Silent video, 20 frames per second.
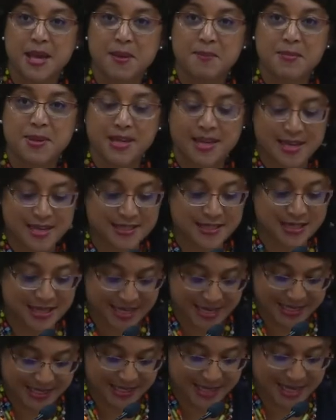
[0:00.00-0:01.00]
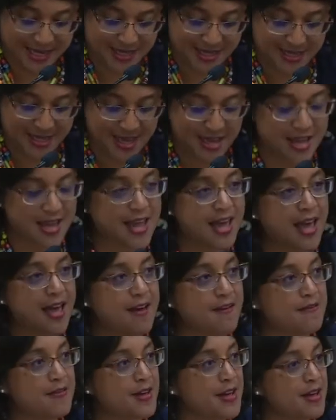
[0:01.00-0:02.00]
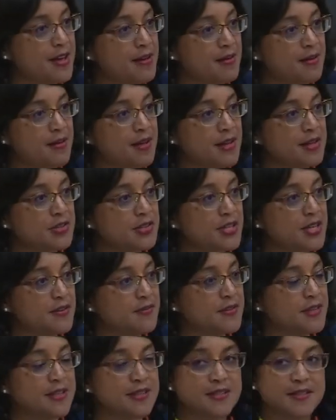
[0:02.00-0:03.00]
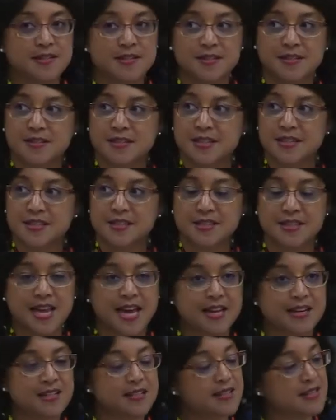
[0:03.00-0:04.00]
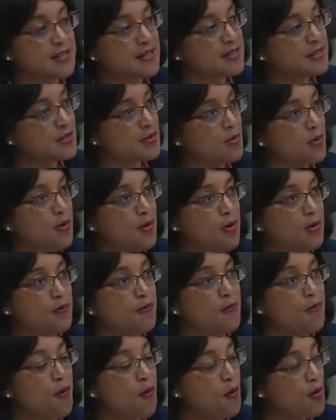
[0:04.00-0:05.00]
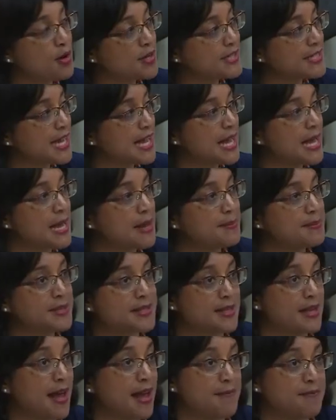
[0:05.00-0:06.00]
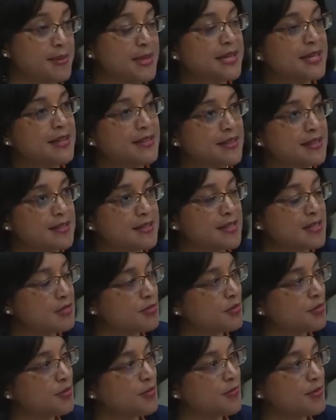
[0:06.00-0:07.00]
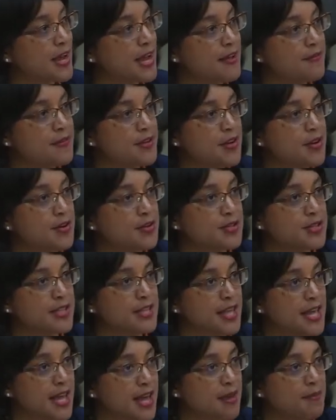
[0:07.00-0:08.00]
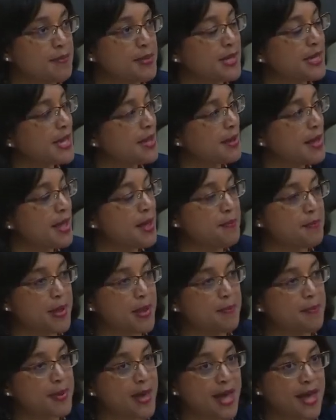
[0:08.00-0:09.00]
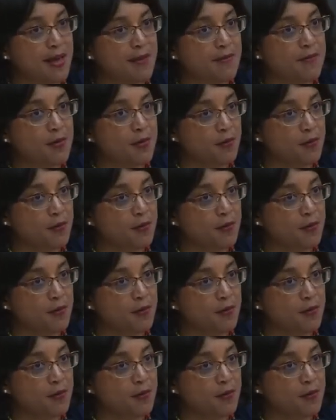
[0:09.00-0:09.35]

because, like I said, they have uh, achieved this, this status and this award four times. I've been in this district for five years, and they have been at, up at bat for